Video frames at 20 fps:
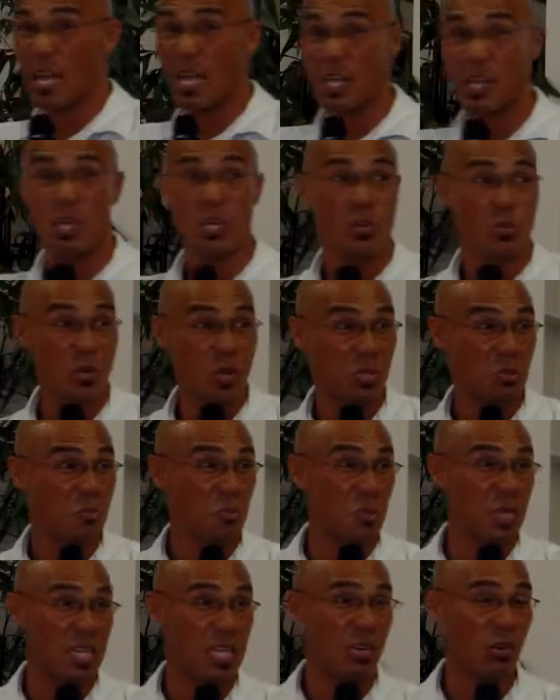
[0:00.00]
pray
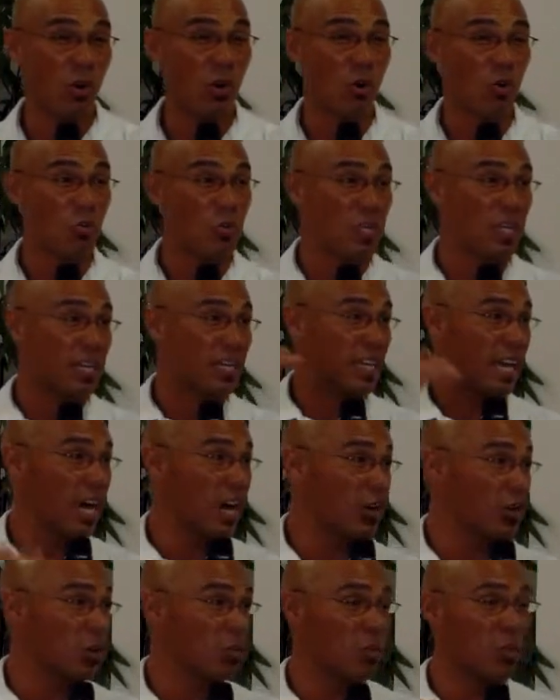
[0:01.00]
with me or hold me
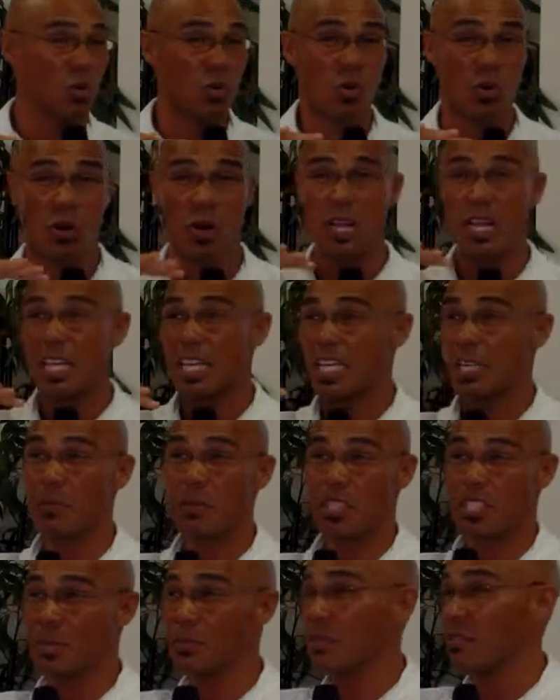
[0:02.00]
accountable or
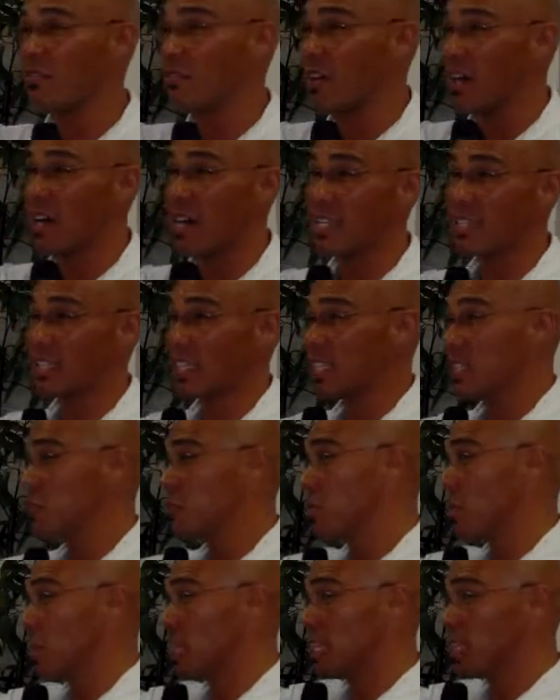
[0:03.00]
give me some advice. I
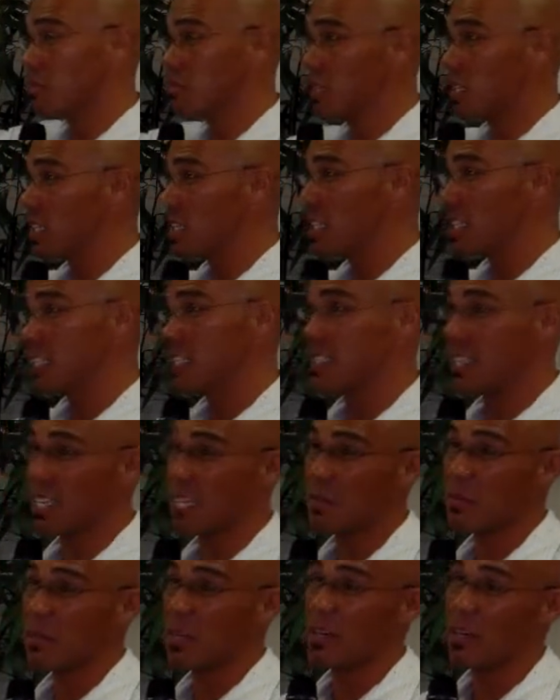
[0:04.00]
keep trying to get rid of this
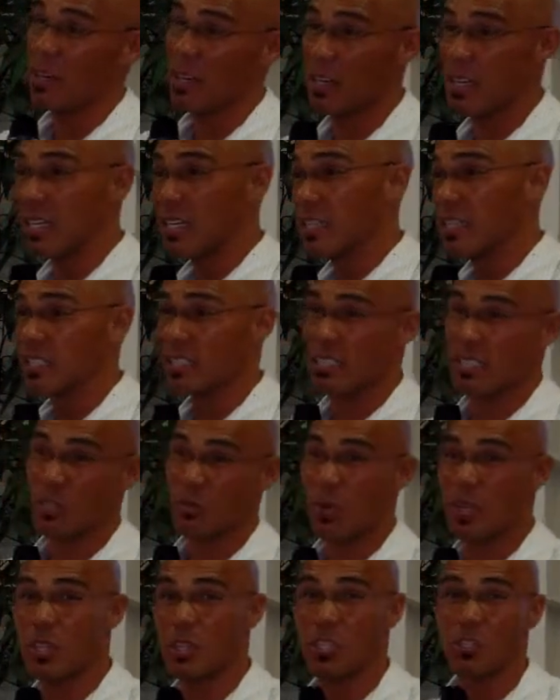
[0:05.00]
thing. This is
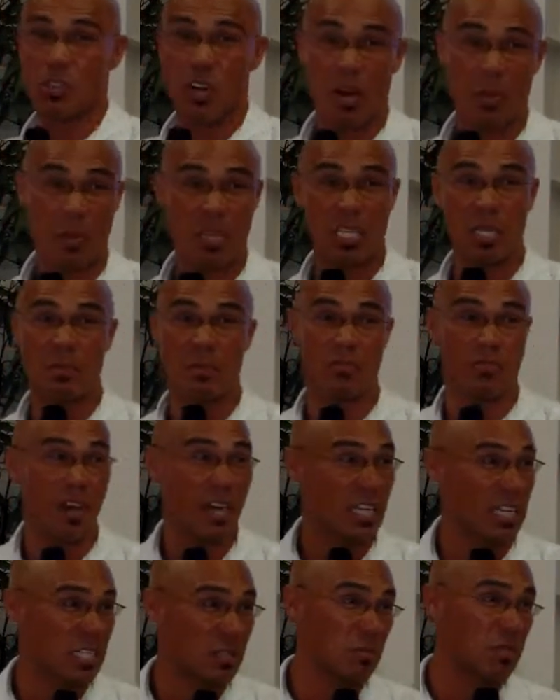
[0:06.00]
the way the drama keeps
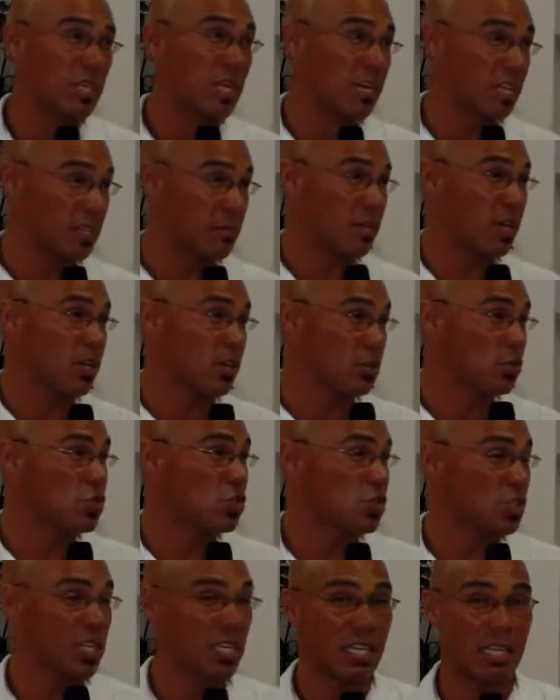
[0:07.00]
finding me in my
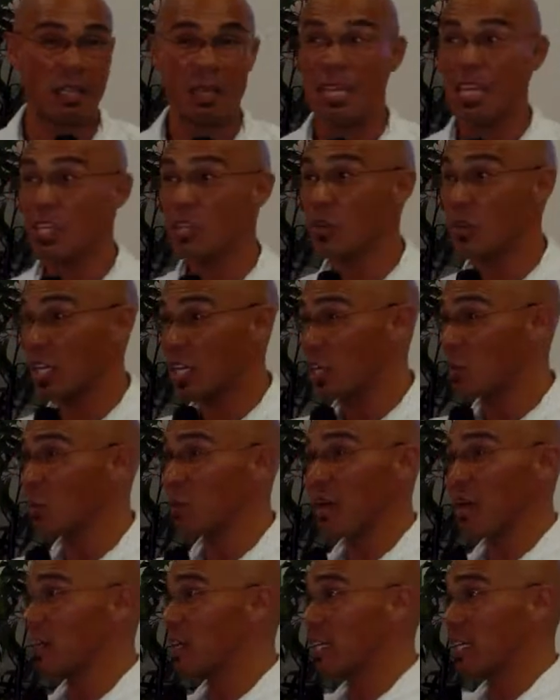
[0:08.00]
own sin. You know, here
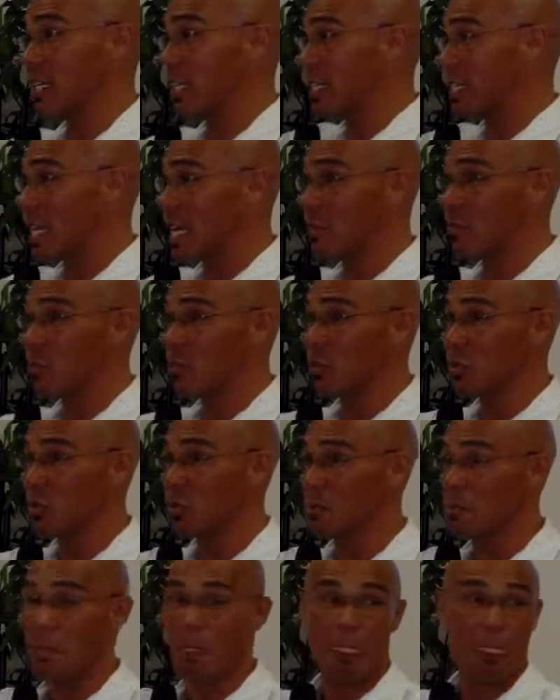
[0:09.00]
we're not going to condemn
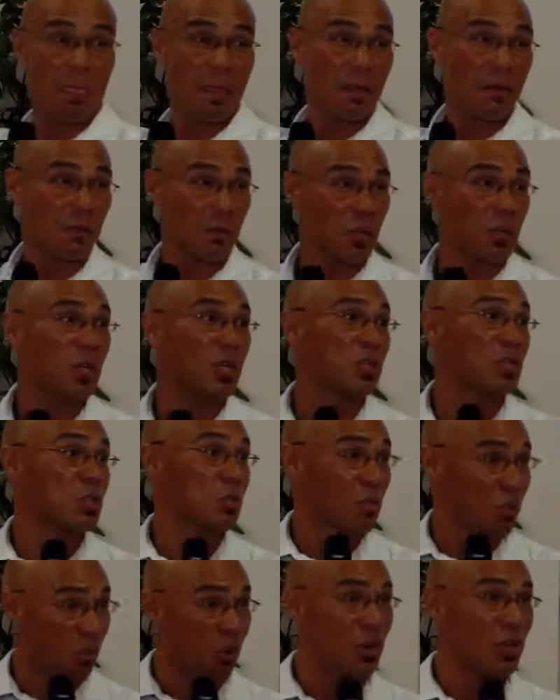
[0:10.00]
you. We're going to
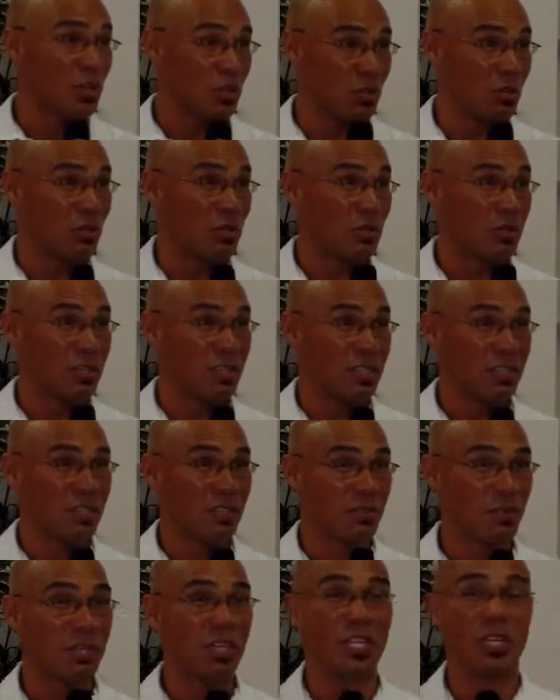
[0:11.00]
support you.
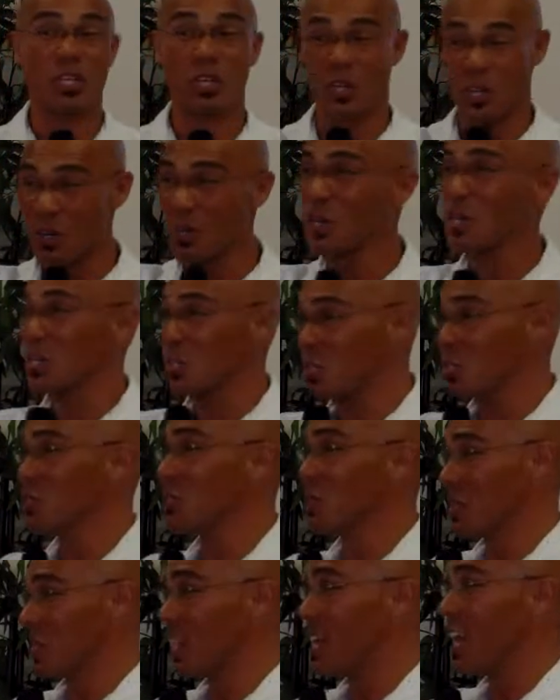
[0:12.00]
We're going to encourage
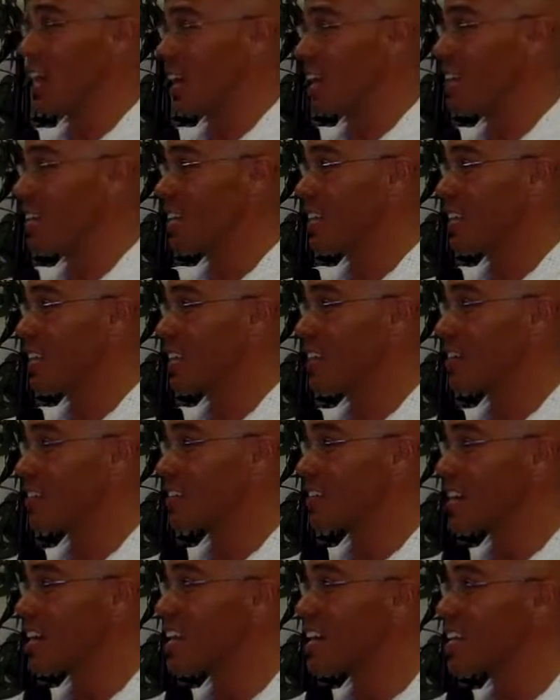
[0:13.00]
you in that.
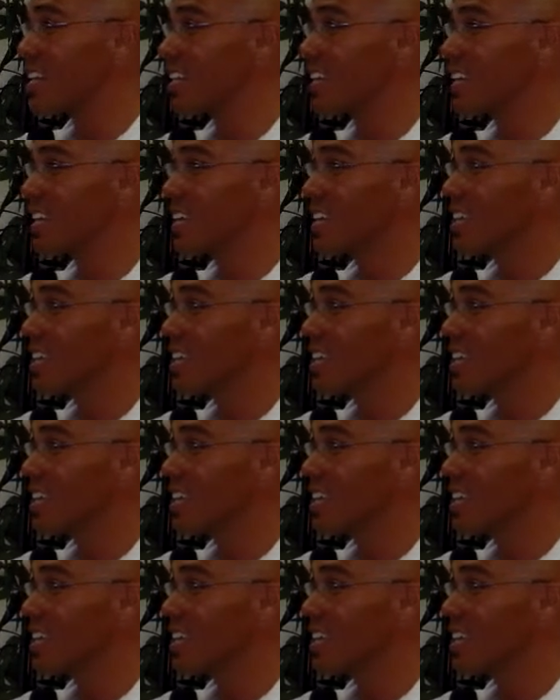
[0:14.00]
All right?